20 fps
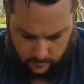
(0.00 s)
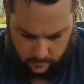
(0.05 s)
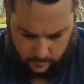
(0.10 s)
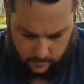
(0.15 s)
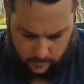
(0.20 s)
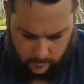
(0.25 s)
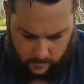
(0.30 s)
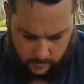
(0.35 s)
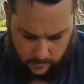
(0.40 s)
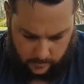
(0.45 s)

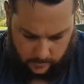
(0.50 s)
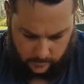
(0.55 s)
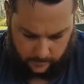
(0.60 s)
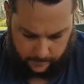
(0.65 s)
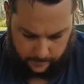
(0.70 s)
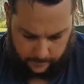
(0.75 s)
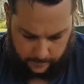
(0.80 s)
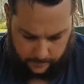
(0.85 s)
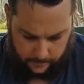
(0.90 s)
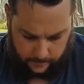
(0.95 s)
Alright.
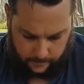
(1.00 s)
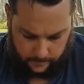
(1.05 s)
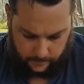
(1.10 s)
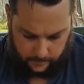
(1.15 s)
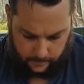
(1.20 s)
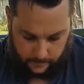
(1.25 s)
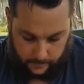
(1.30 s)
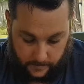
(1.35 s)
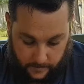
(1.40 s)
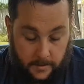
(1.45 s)

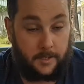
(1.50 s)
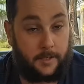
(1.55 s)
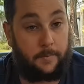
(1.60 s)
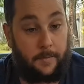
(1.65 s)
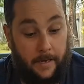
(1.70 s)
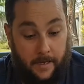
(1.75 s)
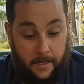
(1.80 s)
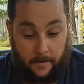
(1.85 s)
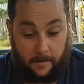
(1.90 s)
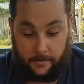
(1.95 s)

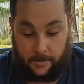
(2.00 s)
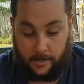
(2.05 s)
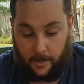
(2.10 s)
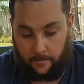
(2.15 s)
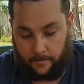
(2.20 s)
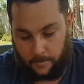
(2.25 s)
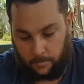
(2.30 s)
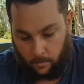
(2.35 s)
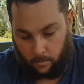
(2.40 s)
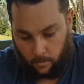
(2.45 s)
Speaking of
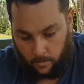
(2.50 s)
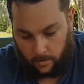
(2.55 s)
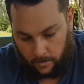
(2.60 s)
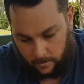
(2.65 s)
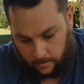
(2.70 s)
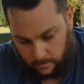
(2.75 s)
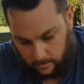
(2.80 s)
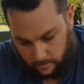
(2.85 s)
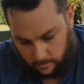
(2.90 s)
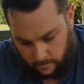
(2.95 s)
Jarvis Walker,
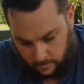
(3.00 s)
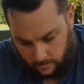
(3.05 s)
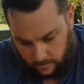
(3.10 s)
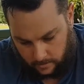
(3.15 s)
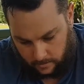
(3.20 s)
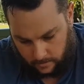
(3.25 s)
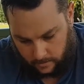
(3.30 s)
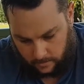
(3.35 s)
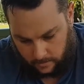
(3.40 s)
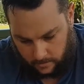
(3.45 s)

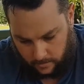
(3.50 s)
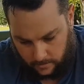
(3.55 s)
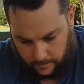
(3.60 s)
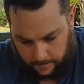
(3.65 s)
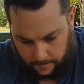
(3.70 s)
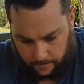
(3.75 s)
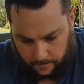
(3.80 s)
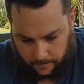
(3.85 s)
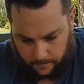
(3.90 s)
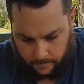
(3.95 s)

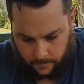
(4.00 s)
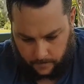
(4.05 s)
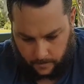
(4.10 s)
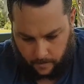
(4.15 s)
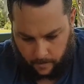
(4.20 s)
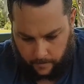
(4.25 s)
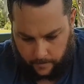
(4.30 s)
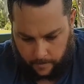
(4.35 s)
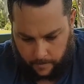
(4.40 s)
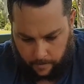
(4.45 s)

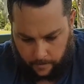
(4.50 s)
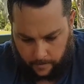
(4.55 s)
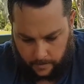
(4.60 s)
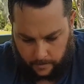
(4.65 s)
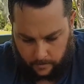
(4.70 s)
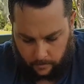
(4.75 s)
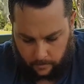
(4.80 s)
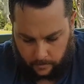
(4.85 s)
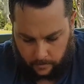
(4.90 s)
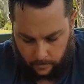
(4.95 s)
oh, they're probably
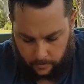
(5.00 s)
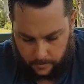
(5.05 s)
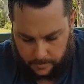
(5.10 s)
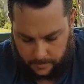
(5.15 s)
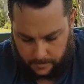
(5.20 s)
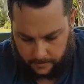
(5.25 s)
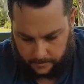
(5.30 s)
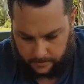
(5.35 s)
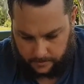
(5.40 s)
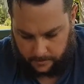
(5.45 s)
little glow
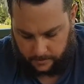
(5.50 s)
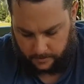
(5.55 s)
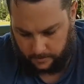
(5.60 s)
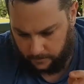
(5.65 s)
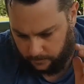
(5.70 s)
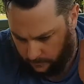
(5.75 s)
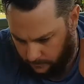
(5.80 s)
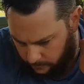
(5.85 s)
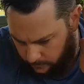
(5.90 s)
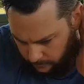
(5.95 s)
sticks.
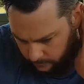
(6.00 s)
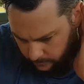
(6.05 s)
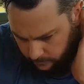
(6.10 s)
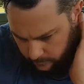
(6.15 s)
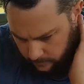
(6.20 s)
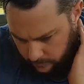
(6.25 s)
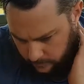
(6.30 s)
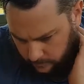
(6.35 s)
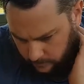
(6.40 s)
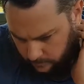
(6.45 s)

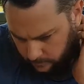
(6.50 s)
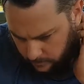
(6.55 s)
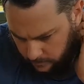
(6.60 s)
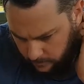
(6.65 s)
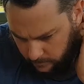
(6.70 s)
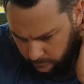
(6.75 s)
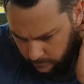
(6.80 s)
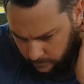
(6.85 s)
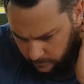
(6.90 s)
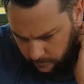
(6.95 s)

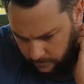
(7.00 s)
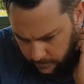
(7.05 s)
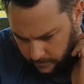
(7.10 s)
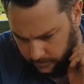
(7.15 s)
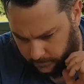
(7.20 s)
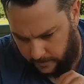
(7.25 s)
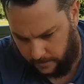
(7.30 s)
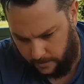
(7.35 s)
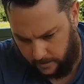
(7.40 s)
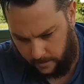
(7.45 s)
Yes,
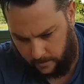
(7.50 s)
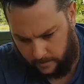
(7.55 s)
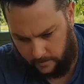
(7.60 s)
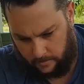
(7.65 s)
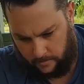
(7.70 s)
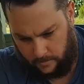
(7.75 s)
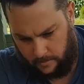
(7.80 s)
they are.